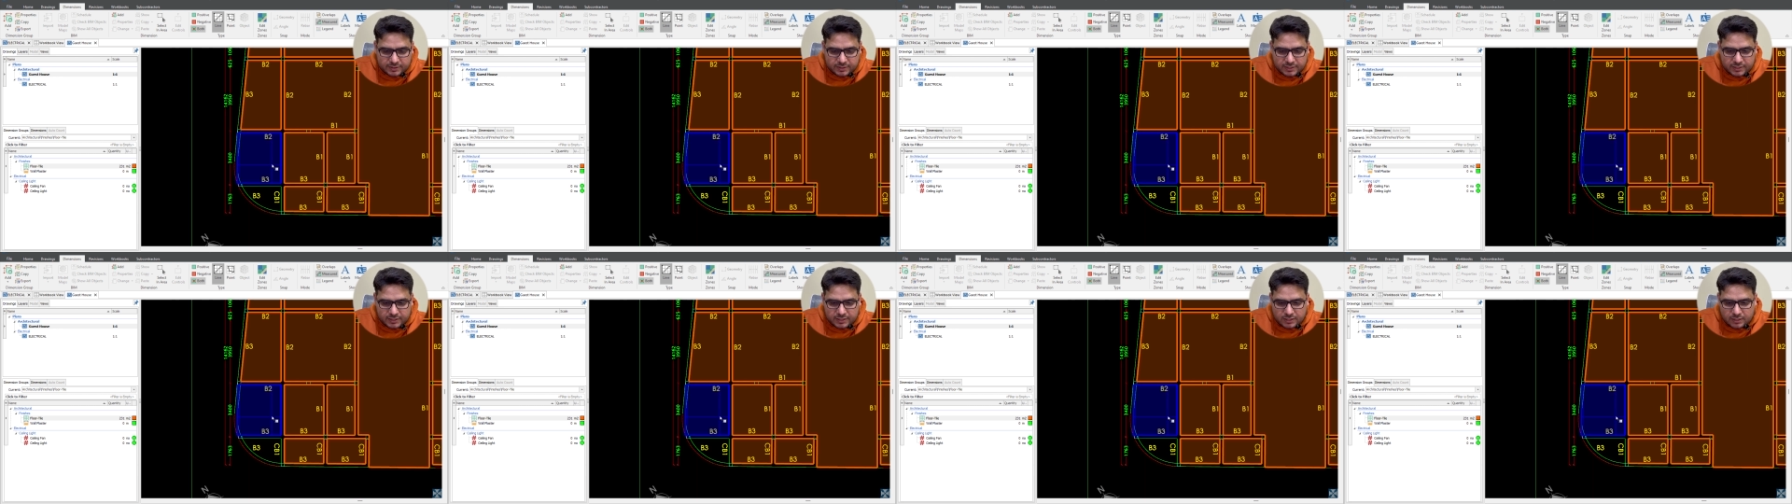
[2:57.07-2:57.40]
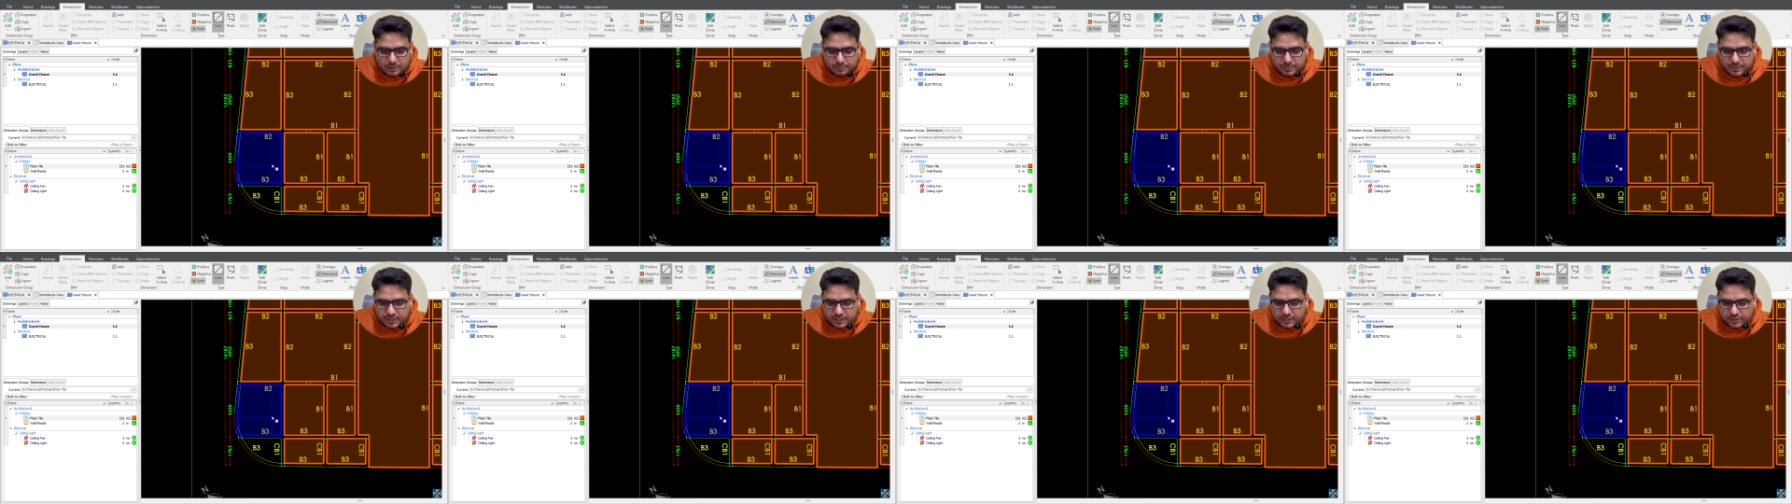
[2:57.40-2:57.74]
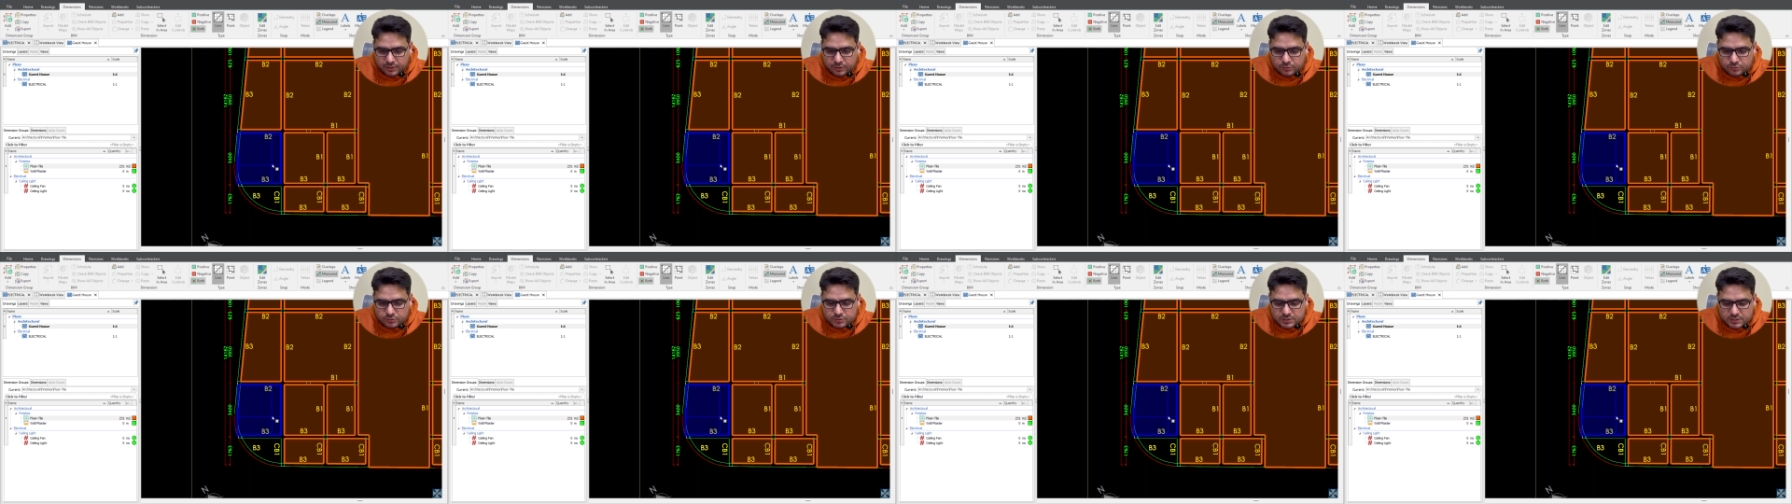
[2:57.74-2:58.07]
area by
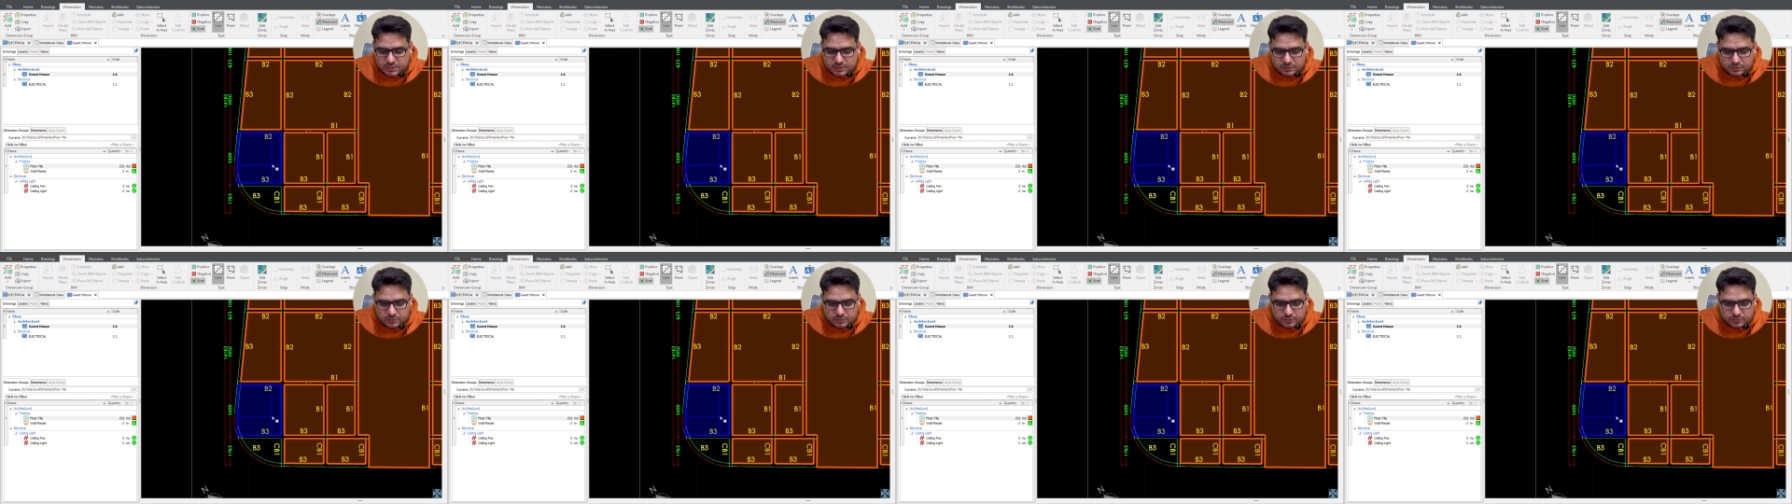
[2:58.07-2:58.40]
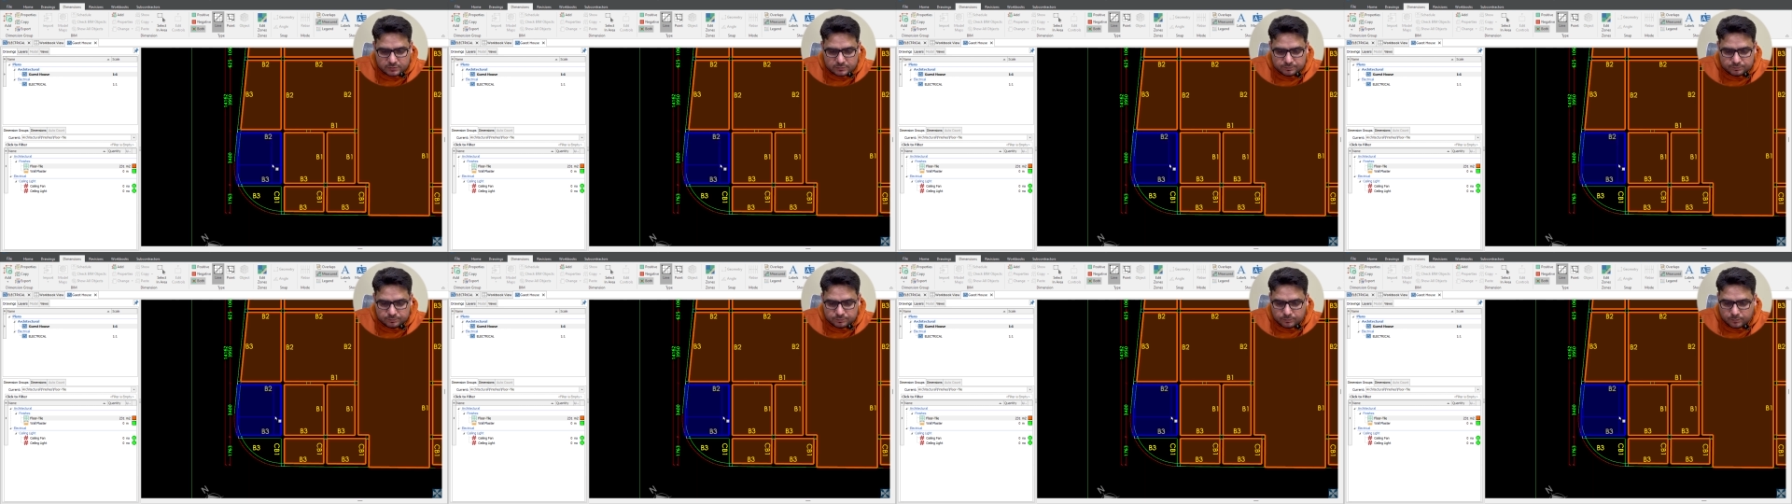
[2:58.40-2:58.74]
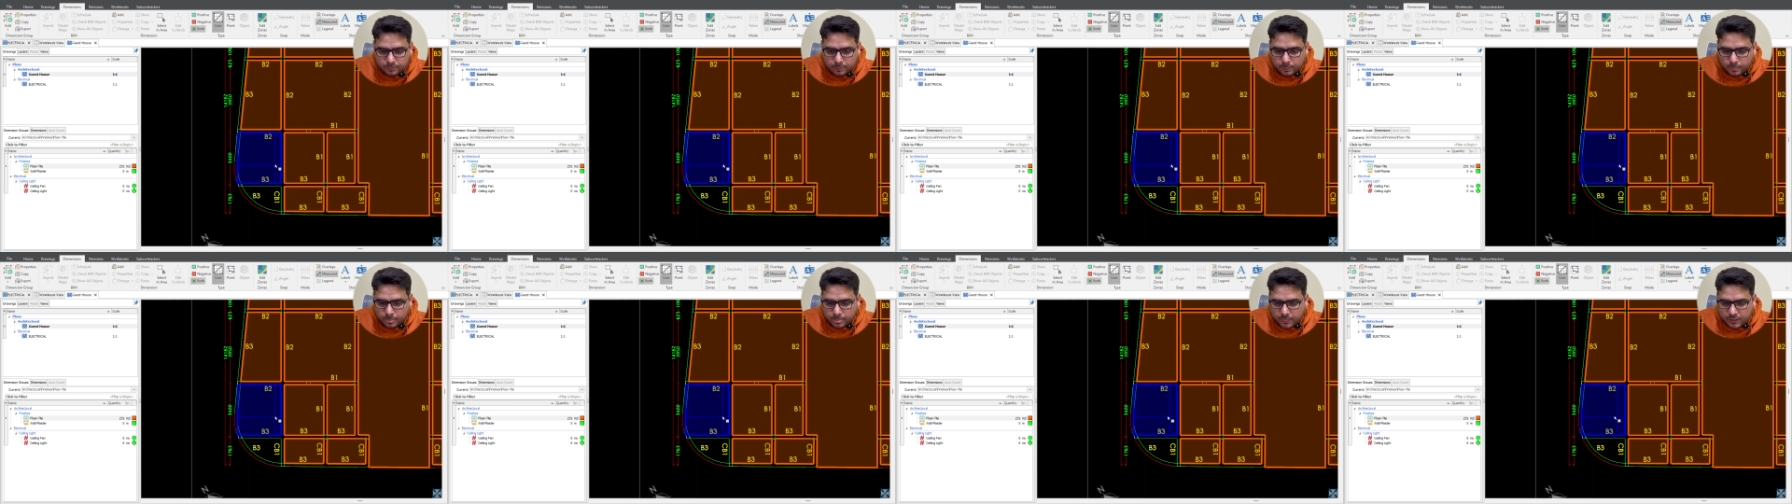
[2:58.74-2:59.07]
using the
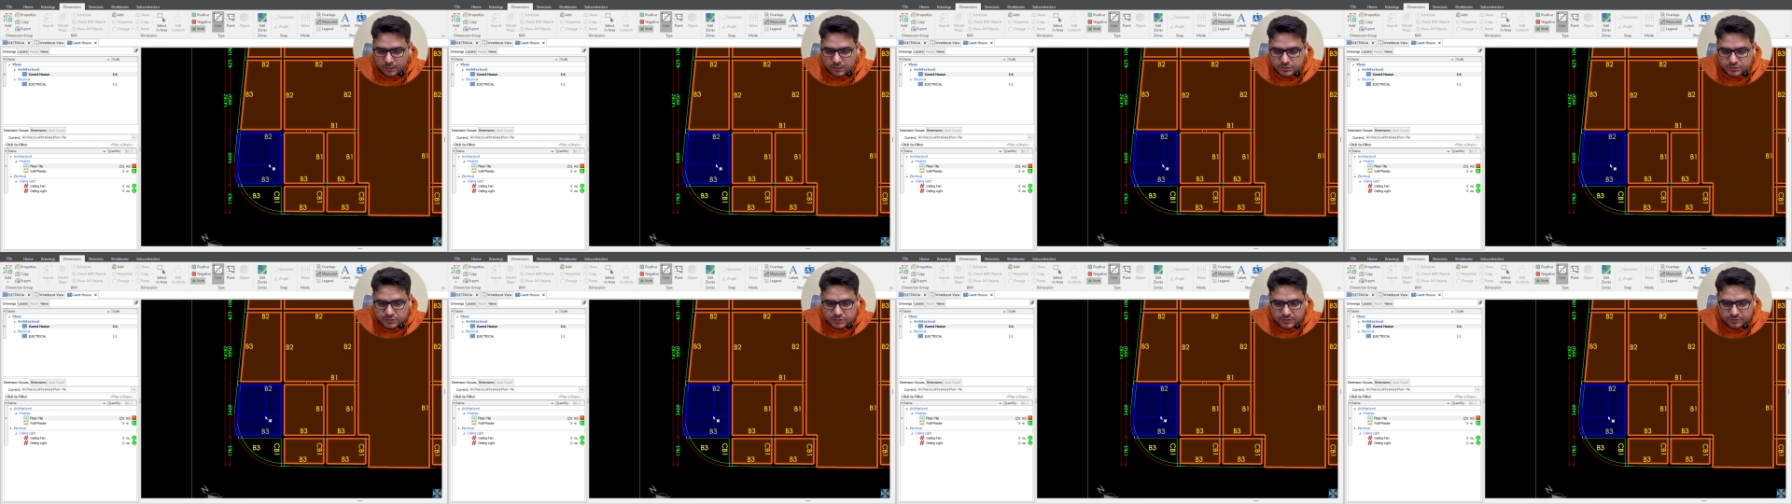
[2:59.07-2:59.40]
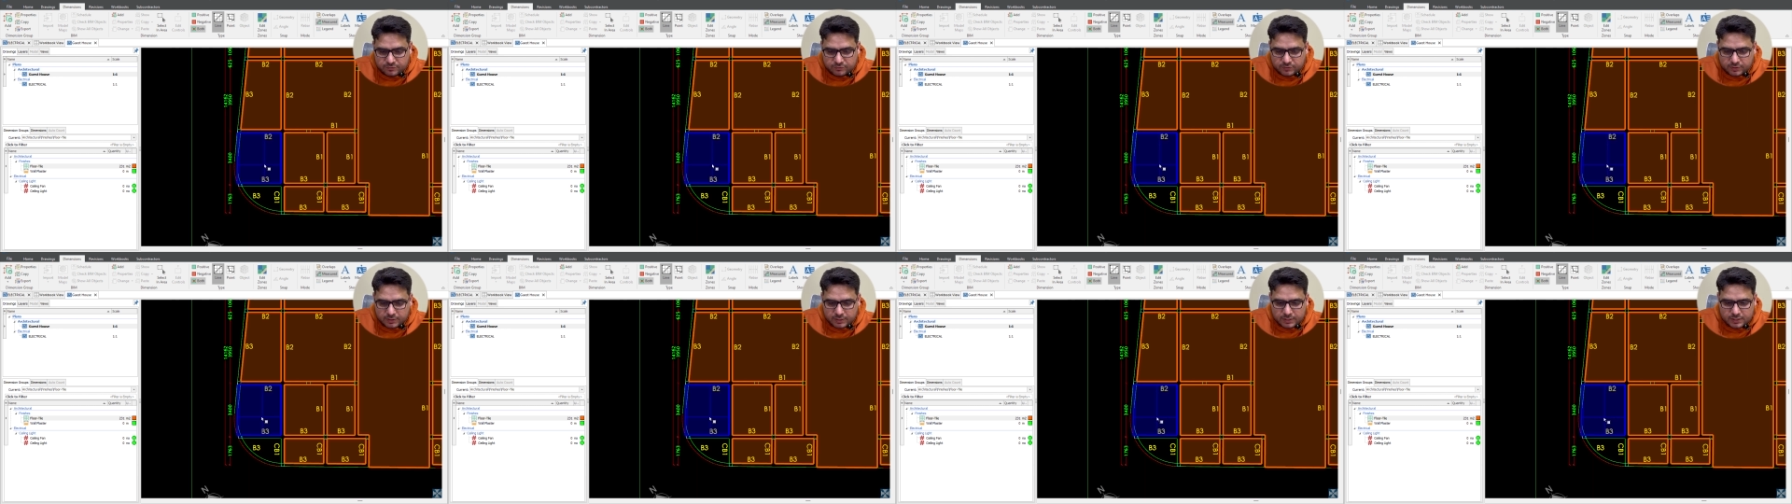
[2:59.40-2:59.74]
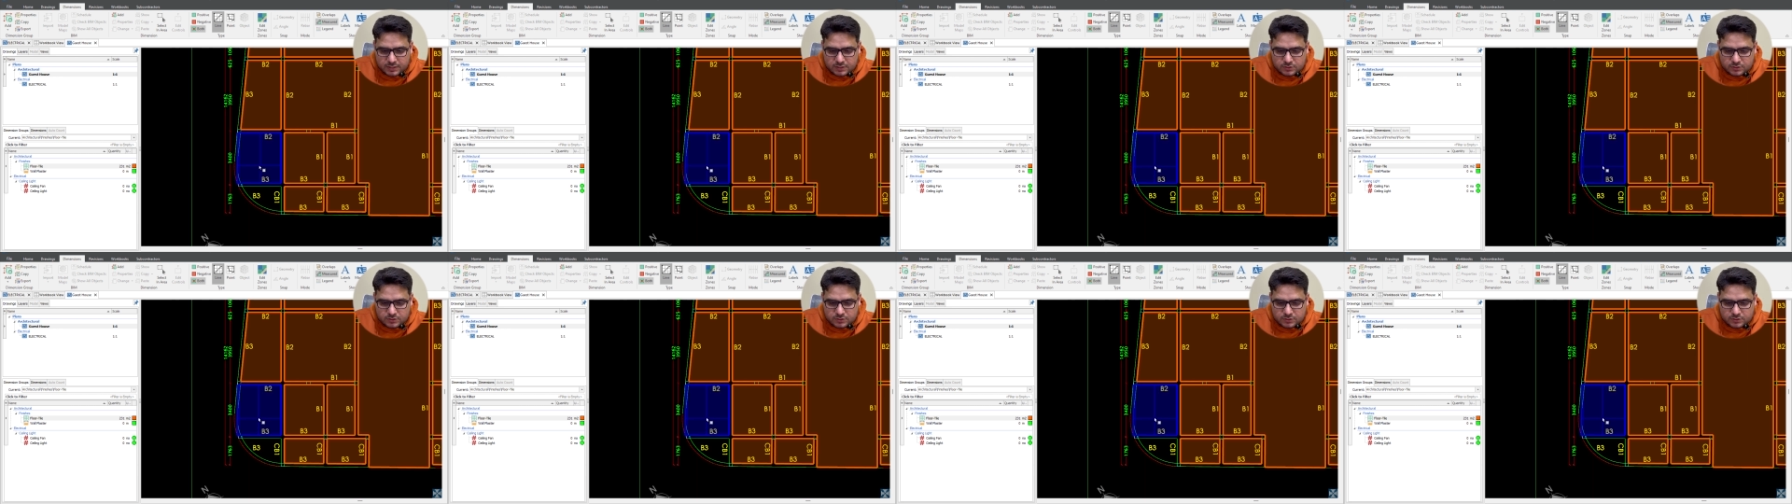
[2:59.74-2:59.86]
shift key